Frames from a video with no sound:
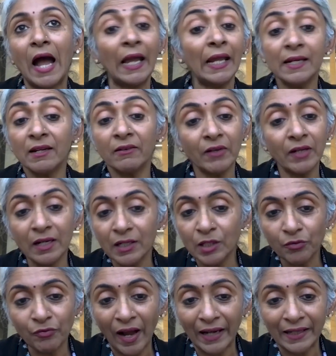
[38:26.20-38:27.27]
I had never heard
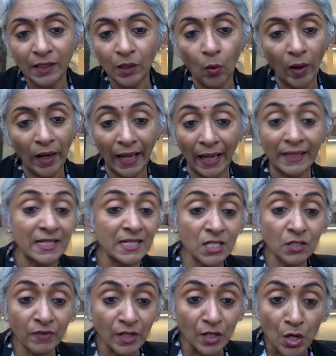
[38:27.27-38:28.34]
of Haida Gwaii. I didn't
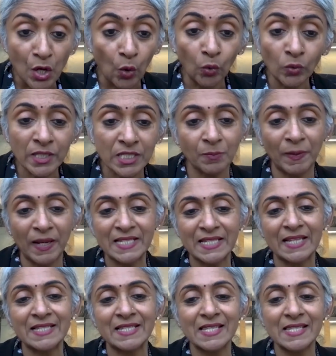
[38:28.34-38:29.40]
even know this place
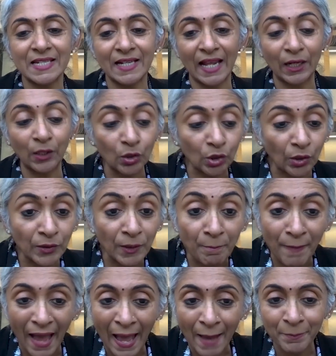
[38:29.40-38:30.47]
existed. I looked on the
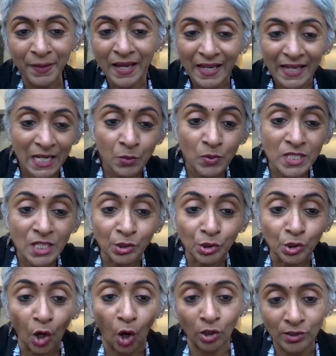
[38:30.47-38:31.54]
map; it was a
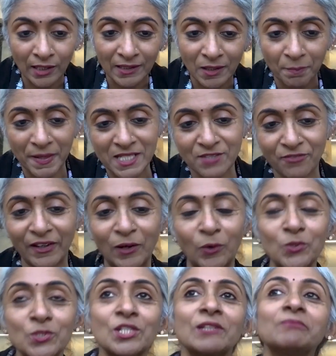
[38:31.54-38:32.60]
dot in the Pacific
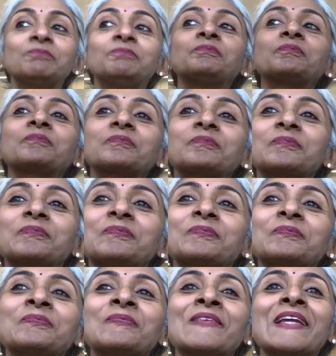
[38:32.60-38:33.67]
Ocean.
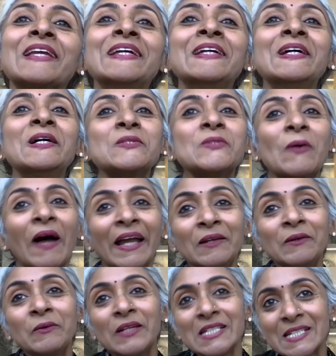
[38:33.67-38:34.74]
So
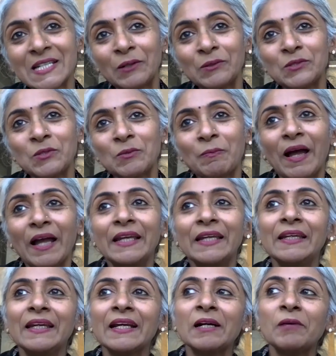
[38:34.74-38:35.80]
I reached out to my
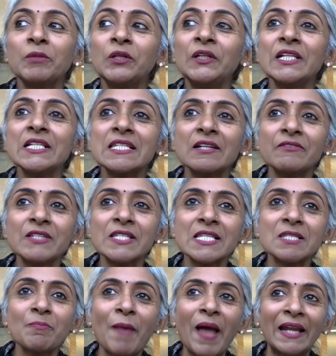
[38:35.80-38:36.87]
community
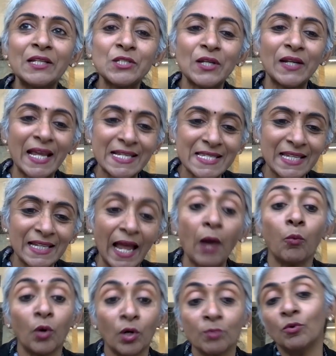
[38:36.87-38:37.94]
services manager and I said, I
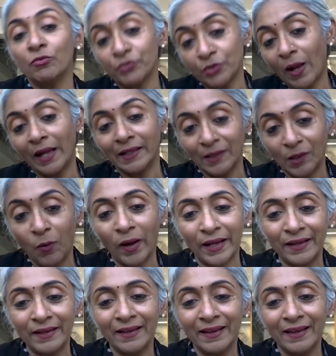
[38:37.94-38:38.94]
want to move to Haida Gwaii,